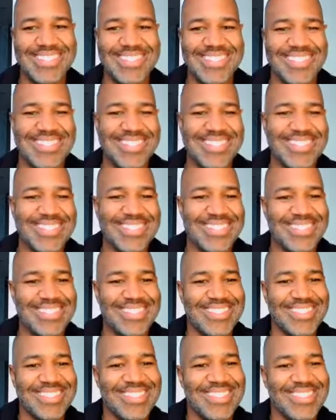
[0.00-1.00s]

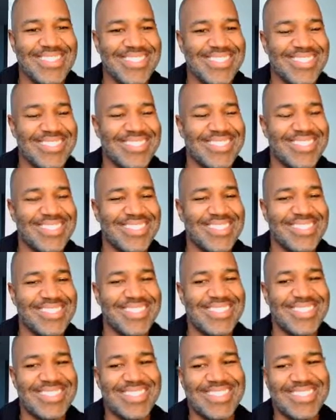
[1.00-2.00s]

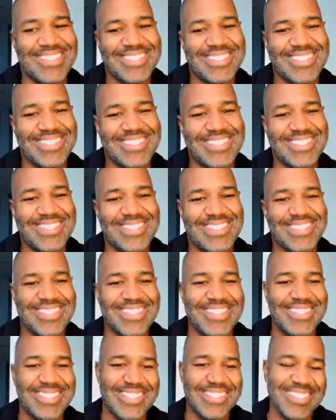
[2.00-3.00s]

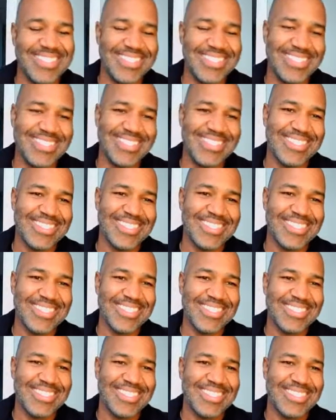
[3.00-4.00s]

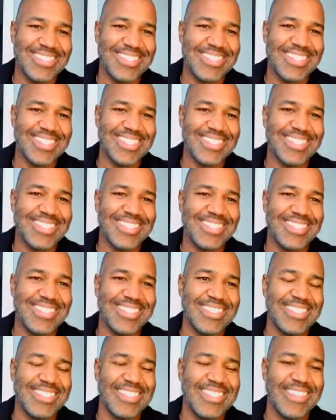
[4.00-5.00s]

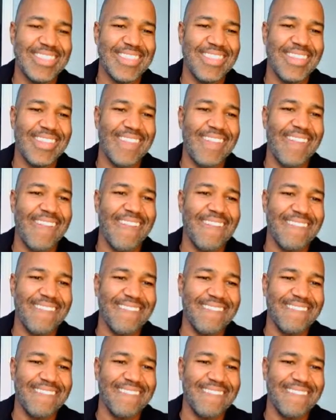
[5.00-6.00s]

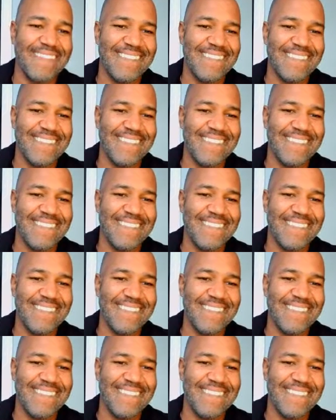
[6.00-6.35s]
No words are spoken by the person on screen.